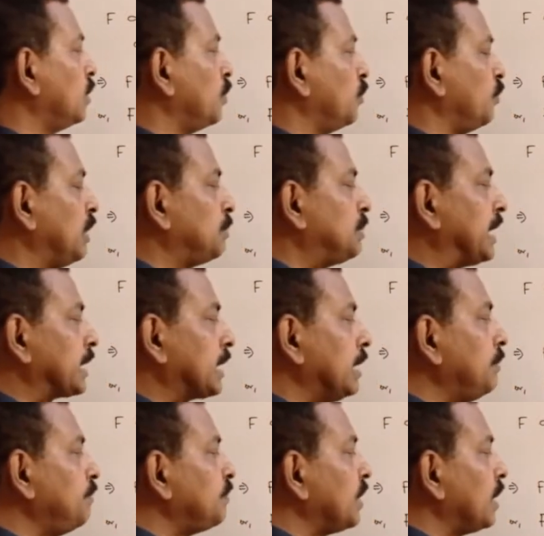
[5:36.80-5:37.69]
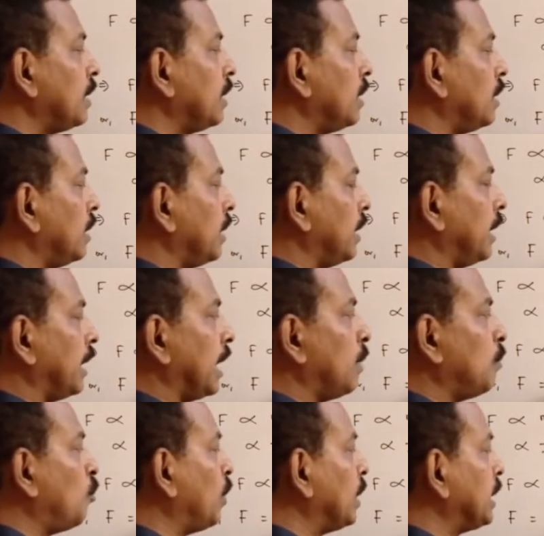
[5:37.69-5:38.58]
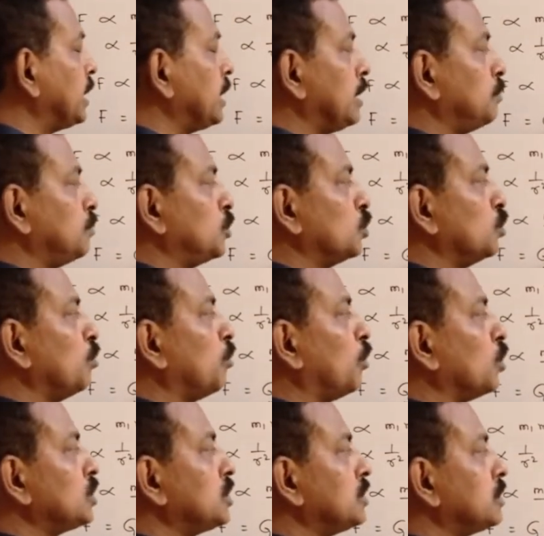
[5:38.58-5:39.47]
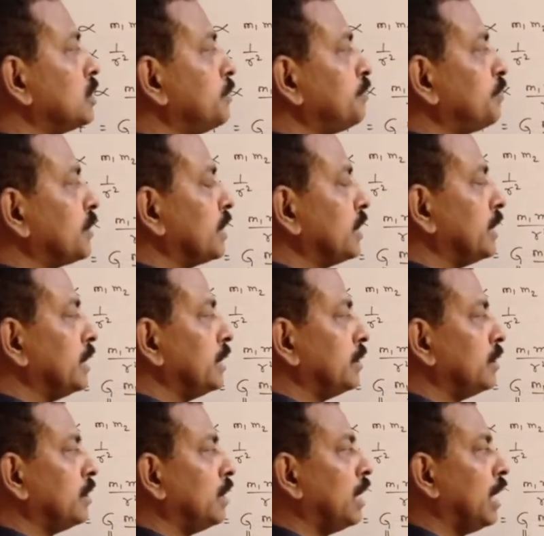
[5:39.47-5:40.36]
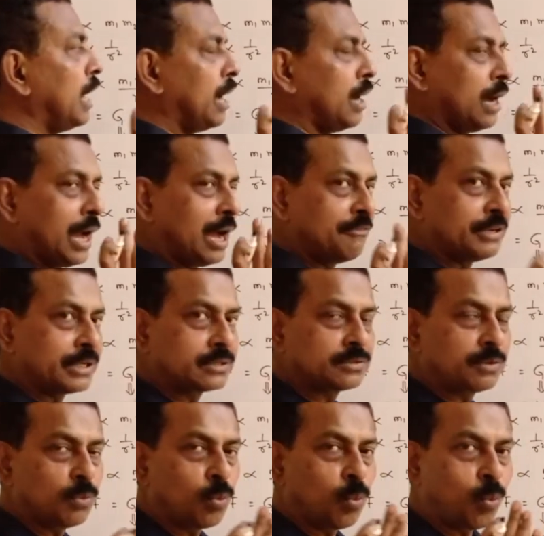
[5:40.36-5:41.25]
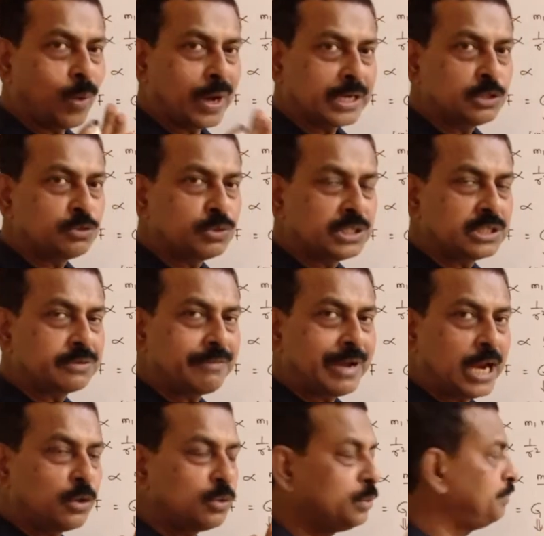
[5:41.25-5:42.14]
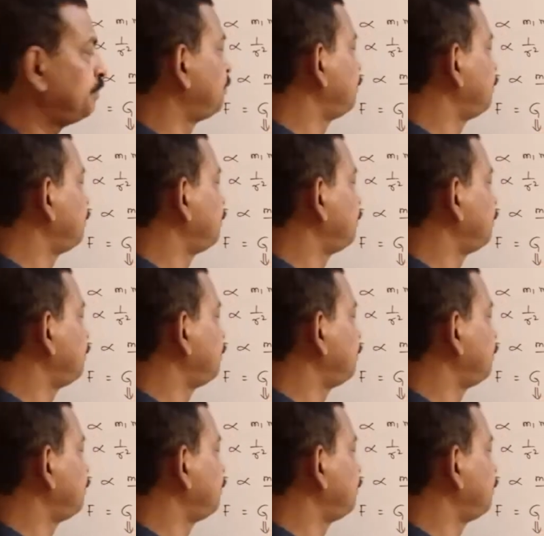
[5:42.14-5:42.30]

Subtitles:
We have taken m1 and m2 both having 1 unit value,